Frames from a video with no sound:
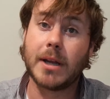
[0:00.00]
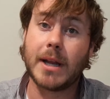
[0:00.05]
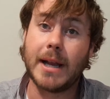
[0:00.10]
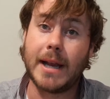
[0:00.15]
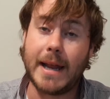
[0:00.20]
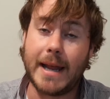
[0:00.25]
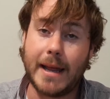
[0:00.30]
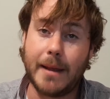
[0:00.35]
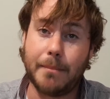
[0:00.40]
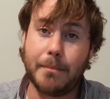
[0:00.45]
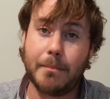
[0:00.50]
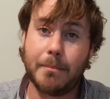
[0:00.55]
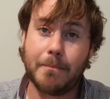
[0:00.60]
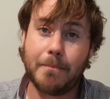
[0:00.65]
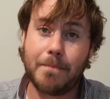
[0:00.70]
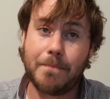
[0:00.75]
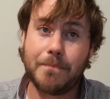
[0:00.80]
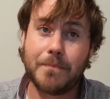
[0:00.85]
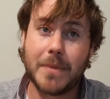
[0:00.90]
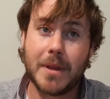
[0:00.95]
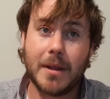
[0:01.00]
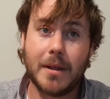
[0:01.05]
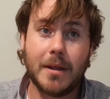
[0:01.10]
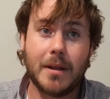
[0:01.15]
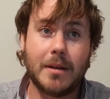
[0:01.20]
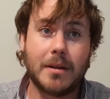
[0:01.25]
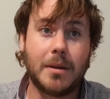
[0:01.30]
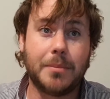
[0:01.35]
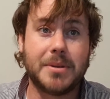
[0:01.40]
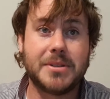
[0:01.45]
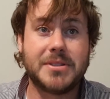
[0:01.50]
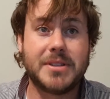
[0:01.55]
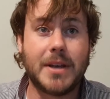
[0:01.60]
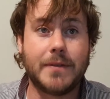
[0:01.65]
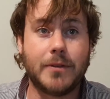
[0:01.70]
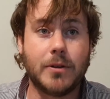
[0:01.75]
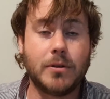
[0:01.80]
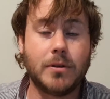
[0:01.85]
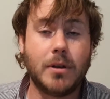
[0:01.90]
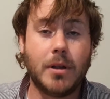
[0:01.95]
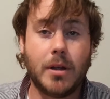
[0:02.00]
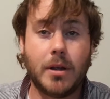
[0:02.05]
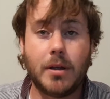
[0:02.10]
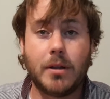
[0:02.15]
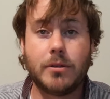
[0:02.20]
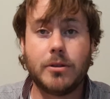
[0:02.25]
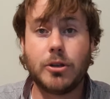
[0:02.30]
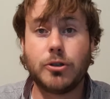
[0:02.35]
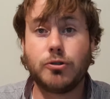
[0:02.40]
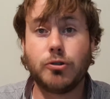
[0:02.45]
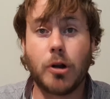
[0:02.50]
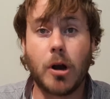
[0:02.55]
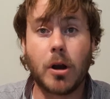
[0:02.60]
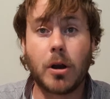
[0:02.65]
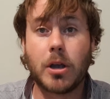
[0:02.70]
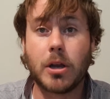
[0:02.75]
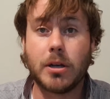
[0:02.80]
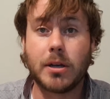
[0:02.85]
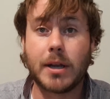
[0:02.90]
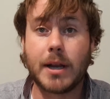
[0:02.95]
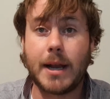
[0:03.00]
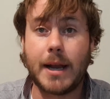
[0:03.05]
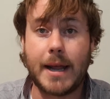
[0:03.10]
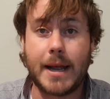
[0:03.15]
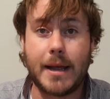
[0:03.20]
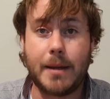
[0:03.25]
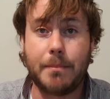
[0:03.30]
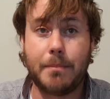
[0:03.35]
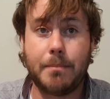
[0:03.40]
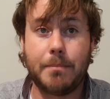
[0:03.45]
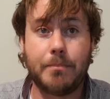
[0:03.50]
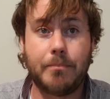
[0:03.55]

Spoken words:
Clam. Number 7. The Drunken Clam.